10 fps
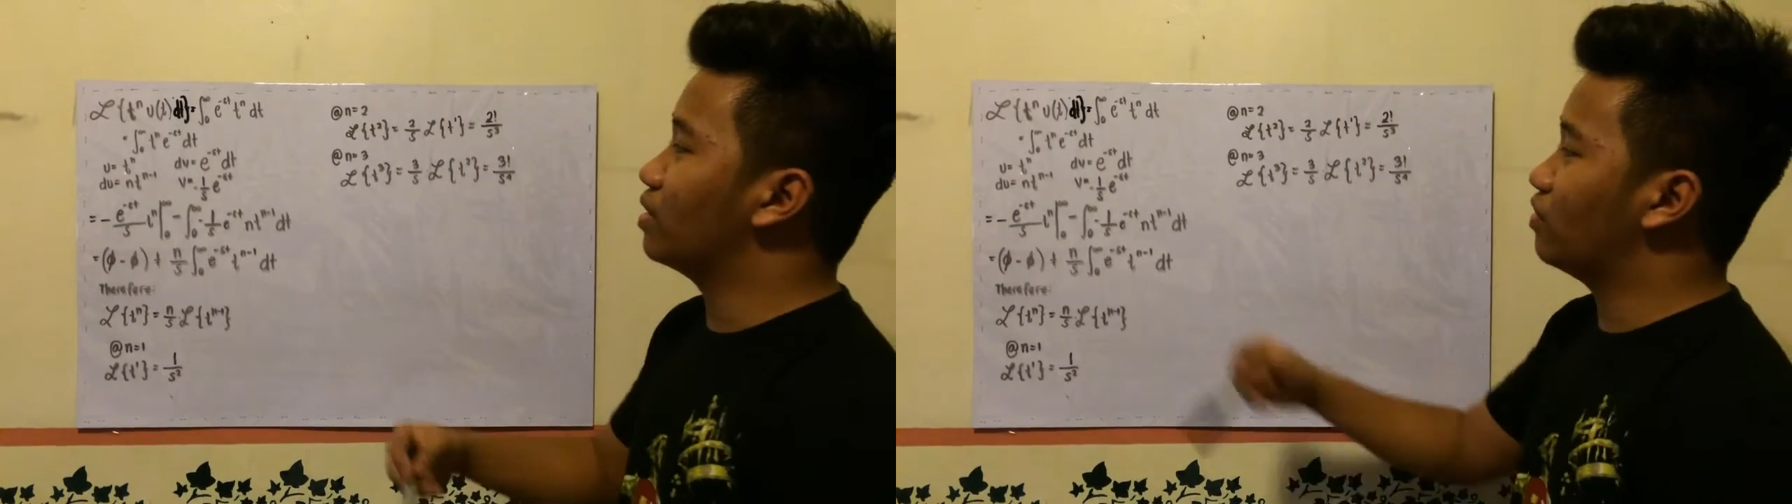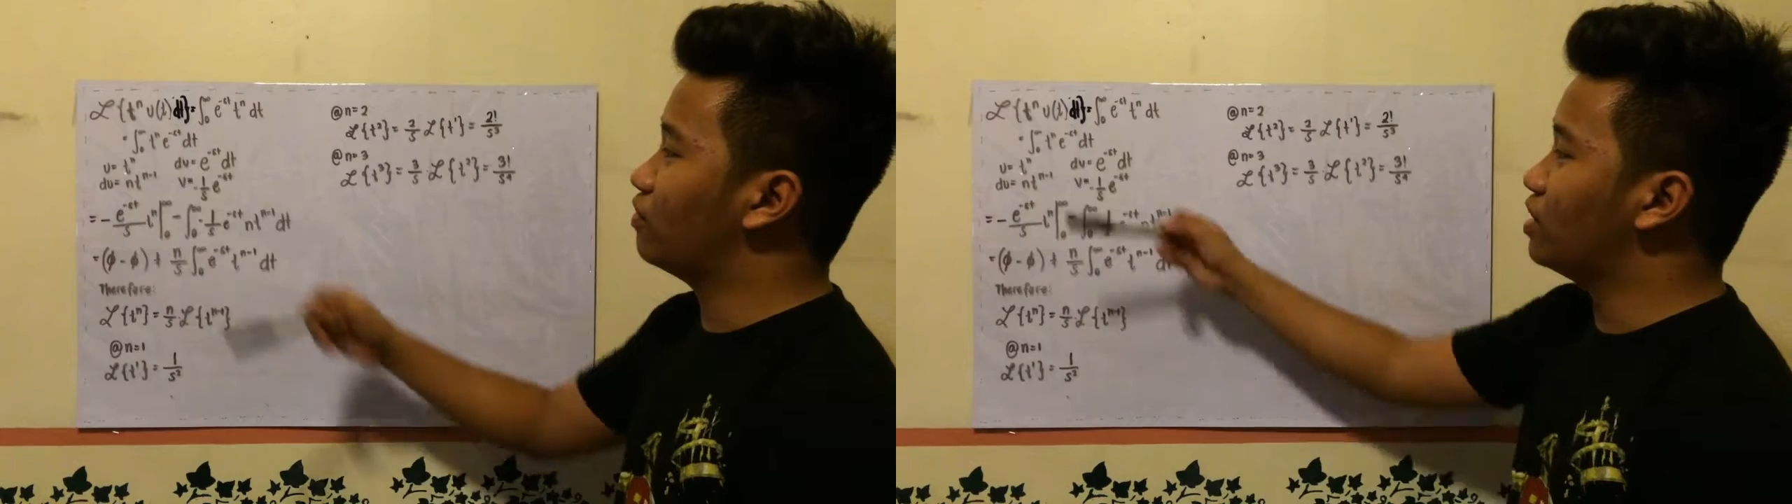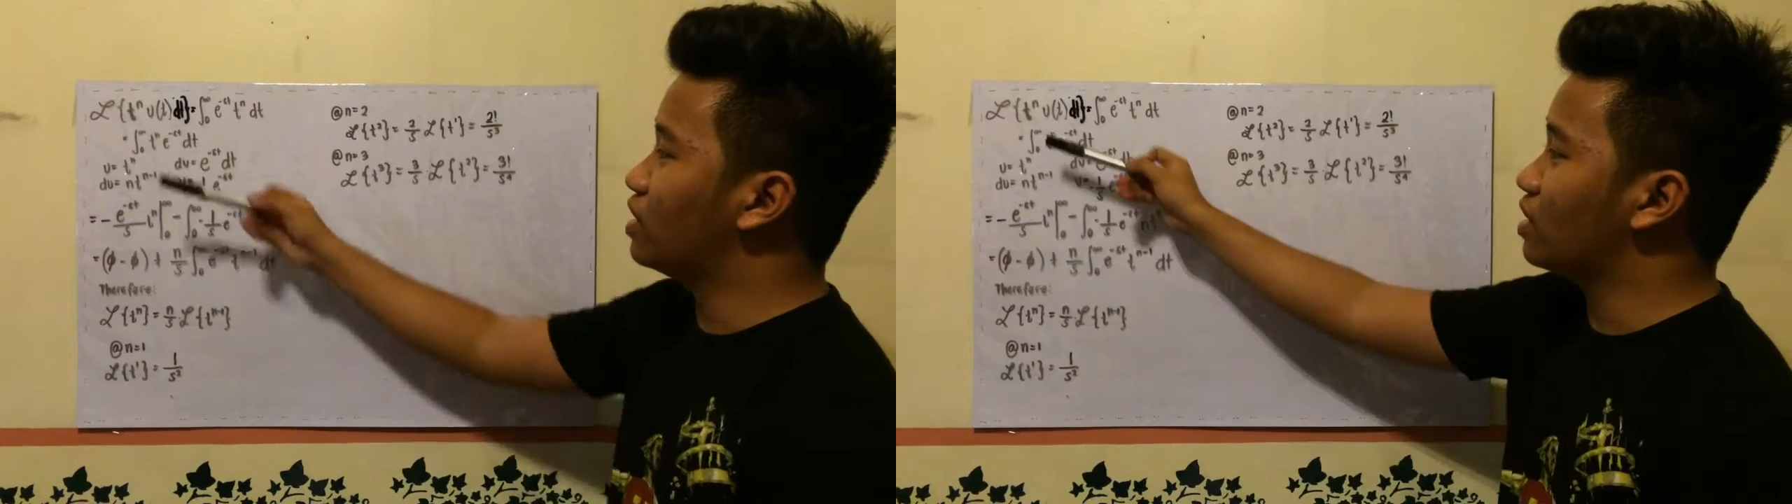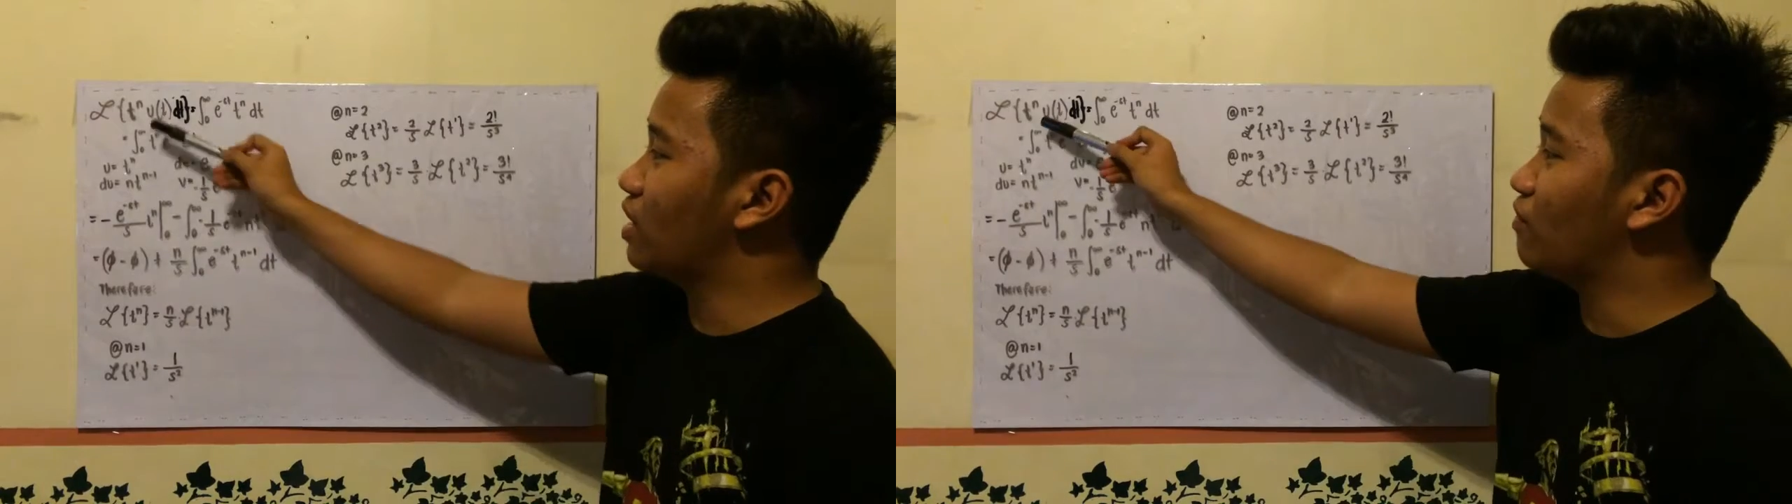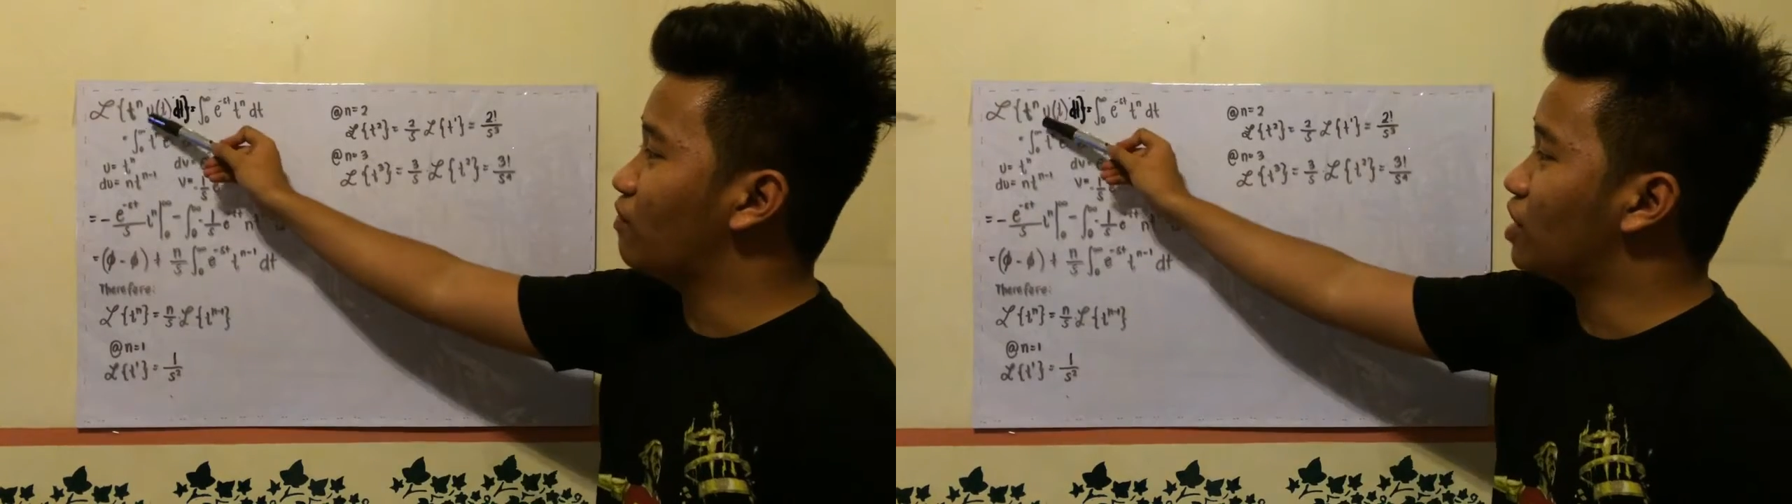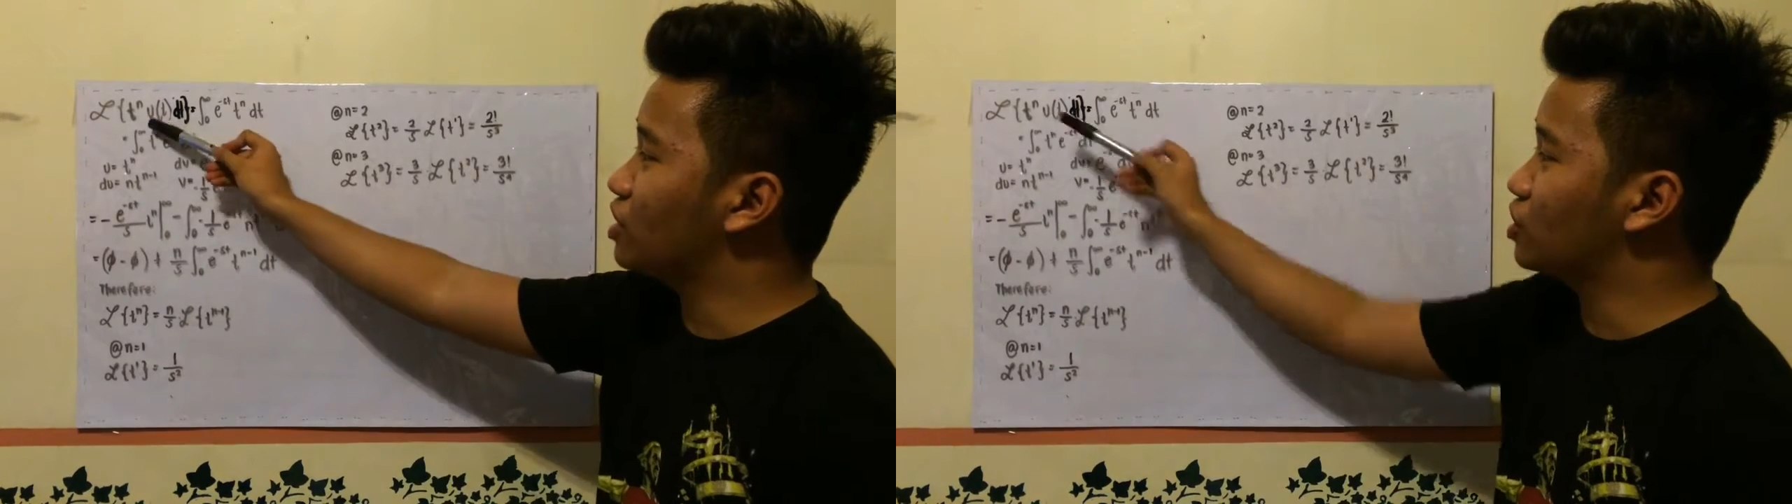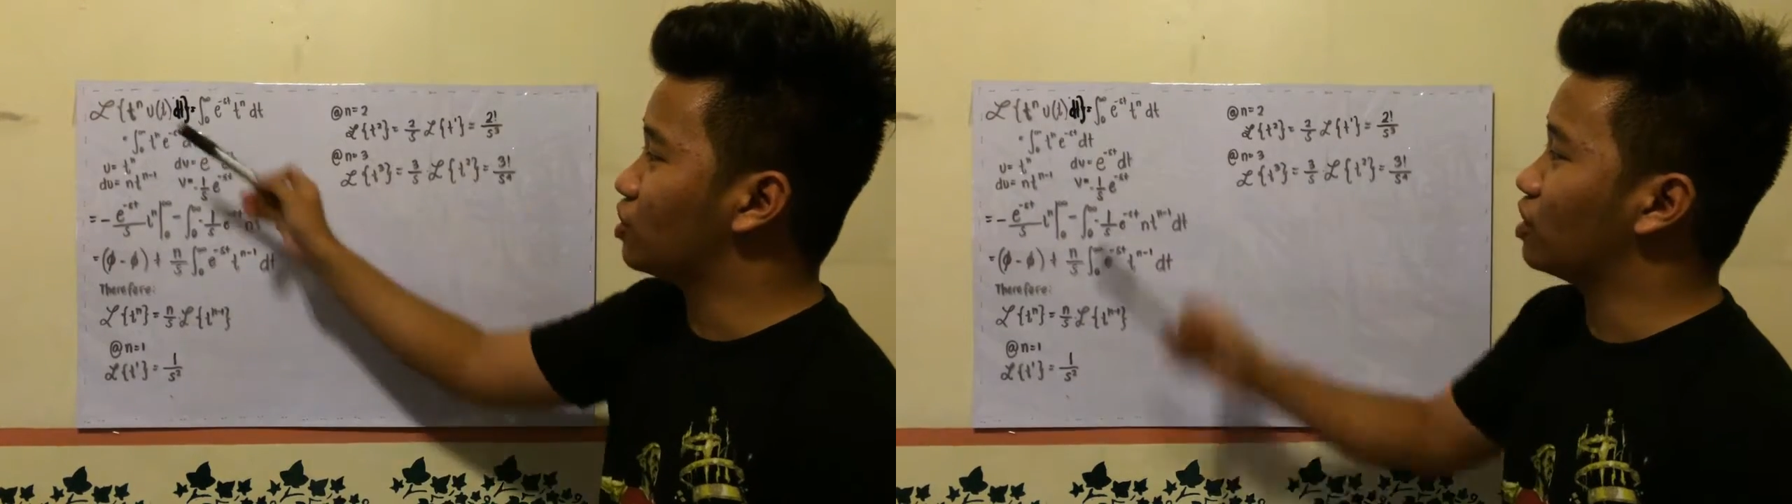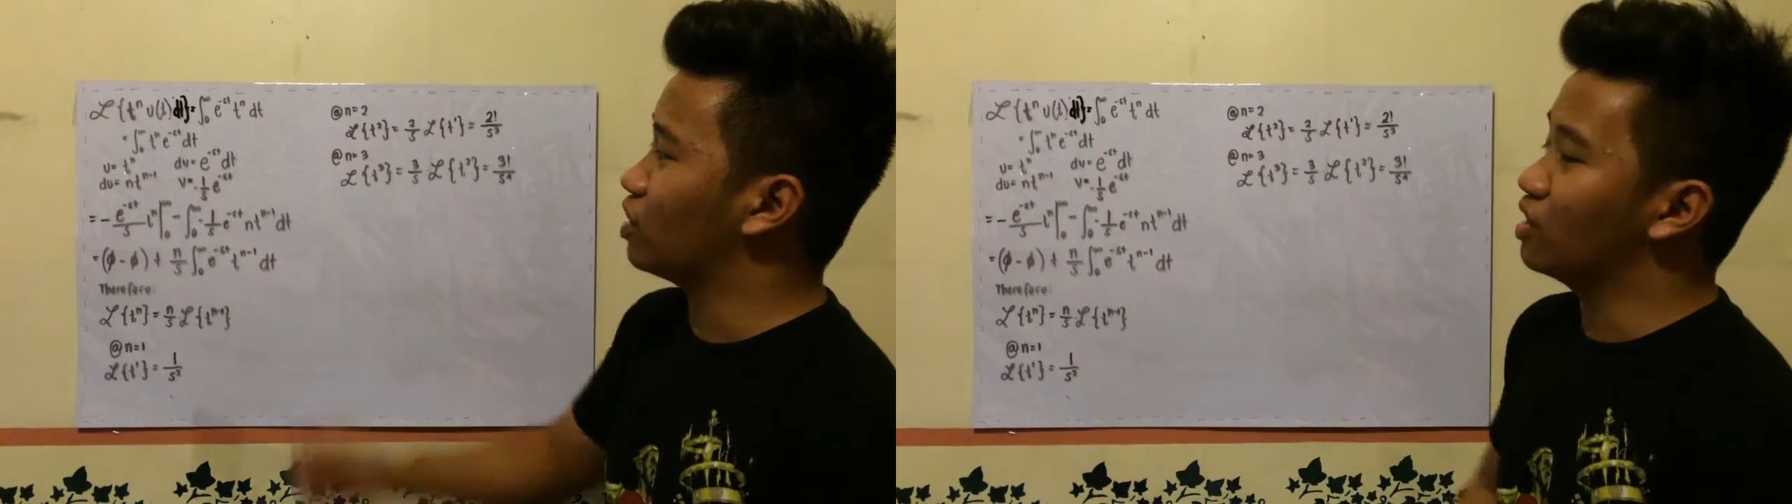of this time
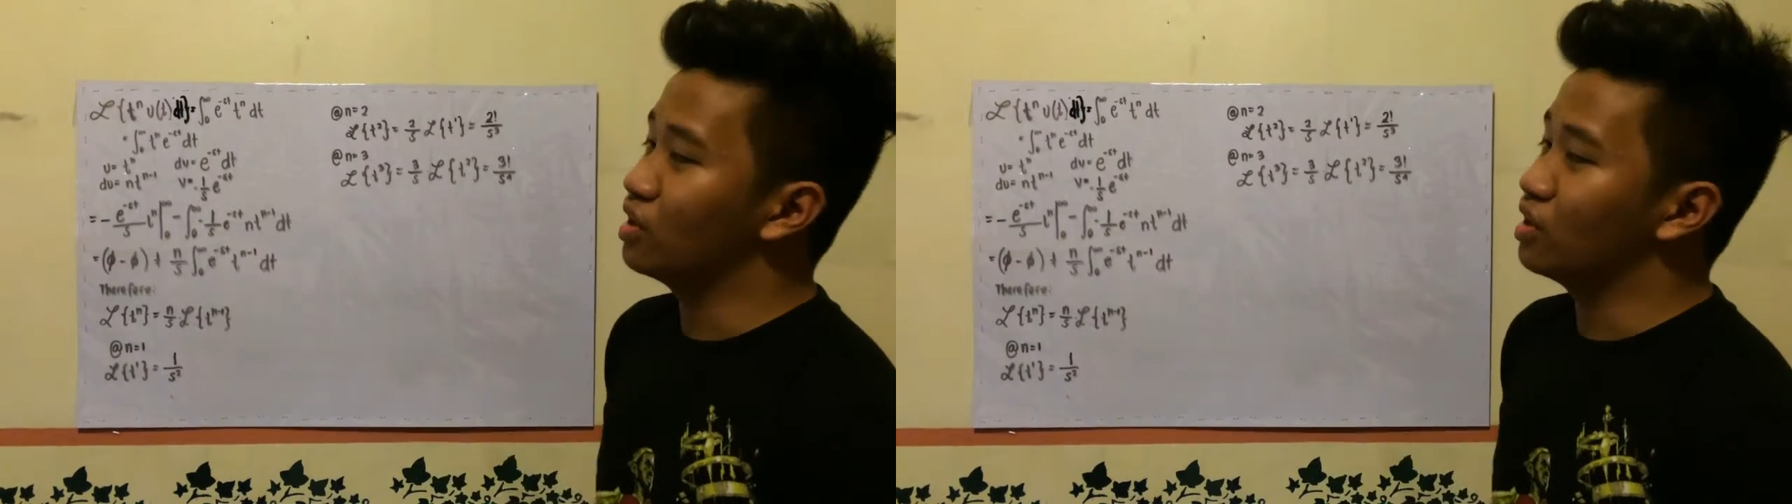function